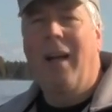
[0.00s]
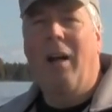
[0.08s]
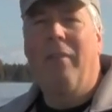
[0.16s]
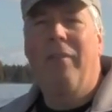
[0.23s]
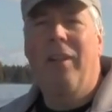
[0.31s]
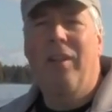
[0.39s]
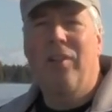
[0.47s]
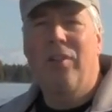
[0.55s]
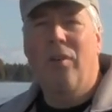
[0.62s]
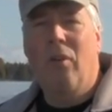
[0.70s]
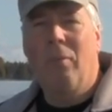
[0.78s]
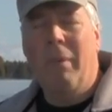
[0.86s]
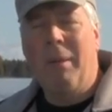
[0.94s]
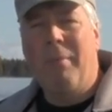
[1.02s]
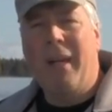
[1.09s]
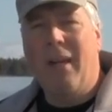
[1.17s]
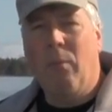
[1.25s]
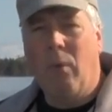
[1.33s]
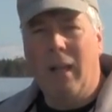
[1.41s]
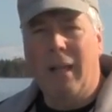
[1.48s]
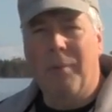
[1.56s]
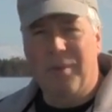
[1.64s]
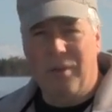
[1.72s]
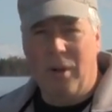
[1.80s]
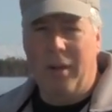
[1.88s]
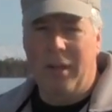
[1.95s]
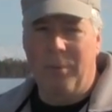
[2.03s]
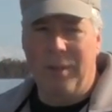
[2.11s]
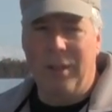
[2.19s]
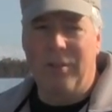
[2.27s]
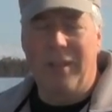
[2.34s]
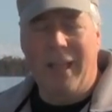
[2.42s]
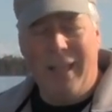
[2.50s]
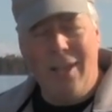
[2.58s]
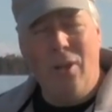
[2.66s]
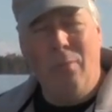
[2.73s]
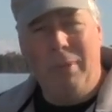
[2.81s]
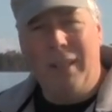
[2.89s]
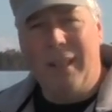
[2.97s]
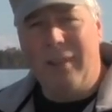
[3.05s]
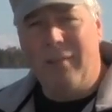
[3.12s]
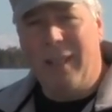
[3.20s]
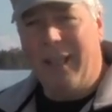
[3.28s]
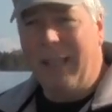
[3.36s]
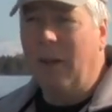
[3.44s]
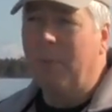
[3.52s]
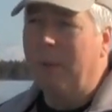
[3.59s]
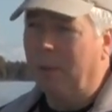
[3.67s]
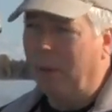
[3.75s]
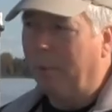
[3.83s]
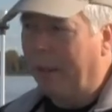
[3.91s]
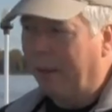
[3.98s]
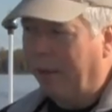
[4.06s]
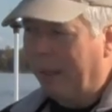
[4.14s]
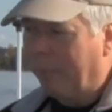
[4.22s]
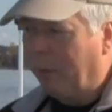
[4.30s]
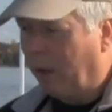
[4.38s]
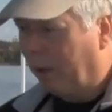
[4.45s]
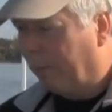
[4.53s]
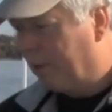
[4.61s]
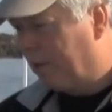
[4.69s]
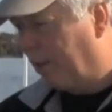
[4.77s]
A fish stole my bait while I was talking with you. Can you believe that? That would be what my granddaughter would